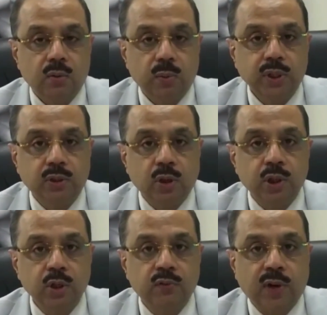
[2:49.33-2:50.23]
When you're
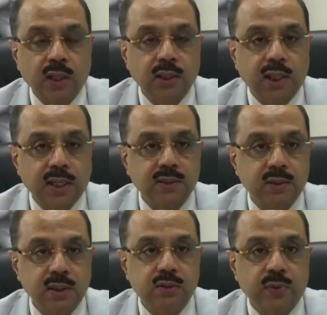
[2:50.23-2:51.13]
talking of heart attacks,
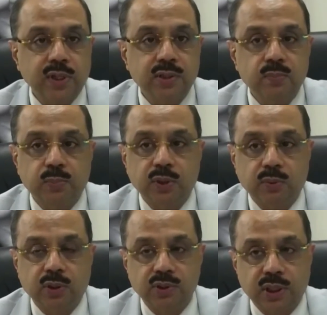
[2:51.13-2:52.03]
it's very simple
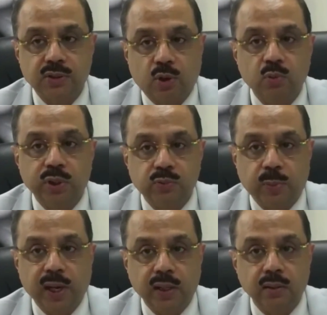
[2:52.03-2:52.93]
because there is always
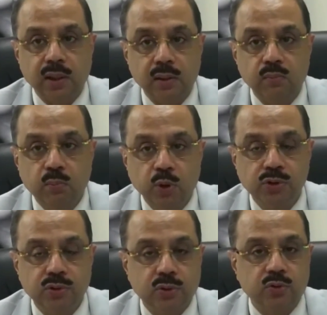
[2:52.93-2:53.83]
pain in
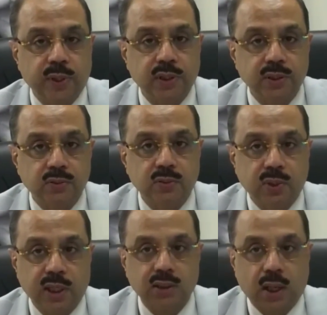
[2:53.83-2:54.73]
most of those patients who
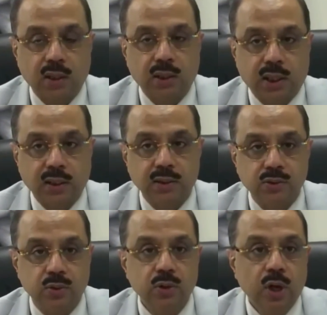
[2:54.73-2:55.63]
get heart attack. And
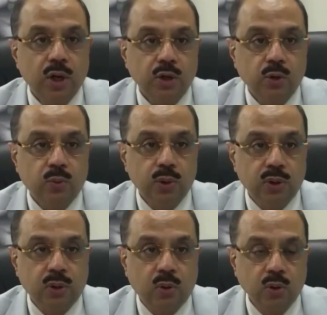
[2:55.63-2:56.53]
so you
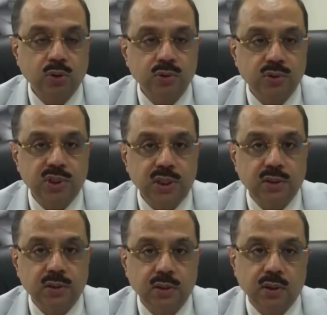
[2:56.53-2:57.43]
would go to
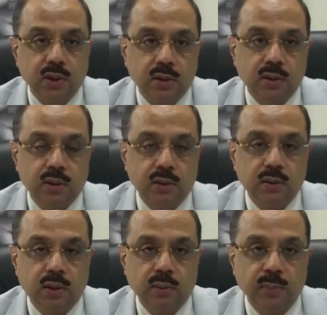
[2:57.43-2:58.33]
seek
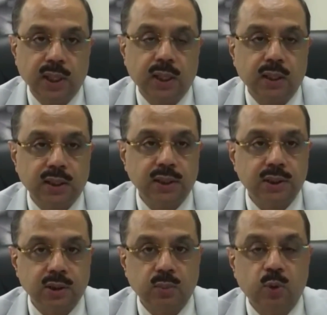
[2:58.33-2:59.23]
medical
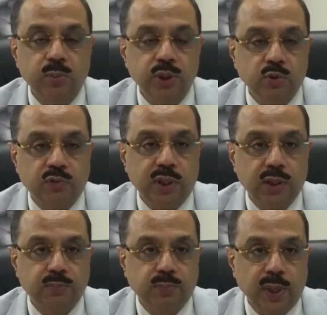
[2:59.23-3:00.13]
attention the moment you feel
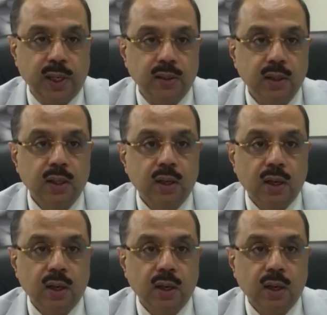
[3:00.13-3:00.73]
a pain